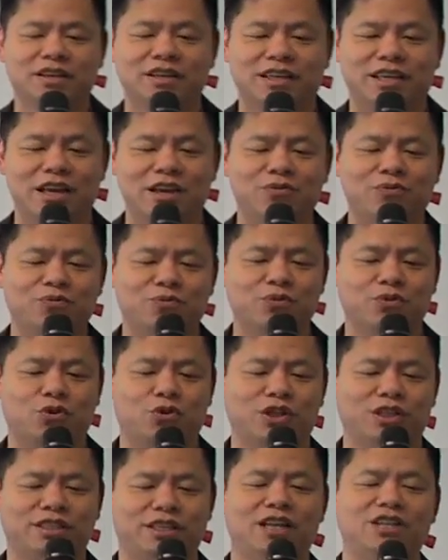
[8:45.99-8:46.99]
give
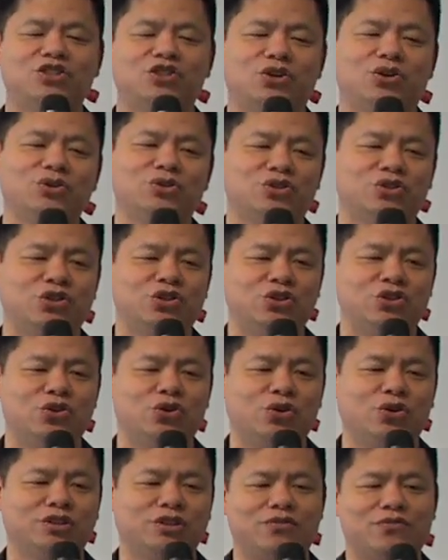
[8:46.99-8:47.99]
credentials to
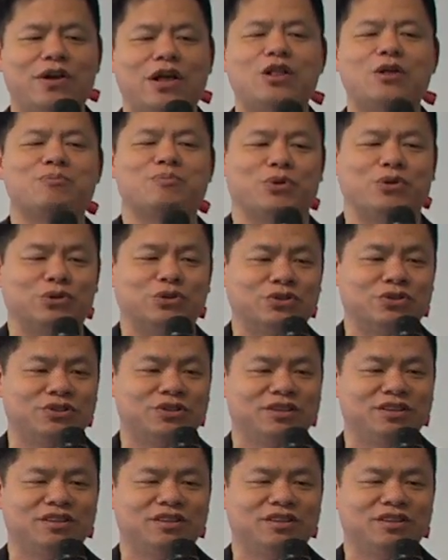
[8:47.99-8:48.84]
your developers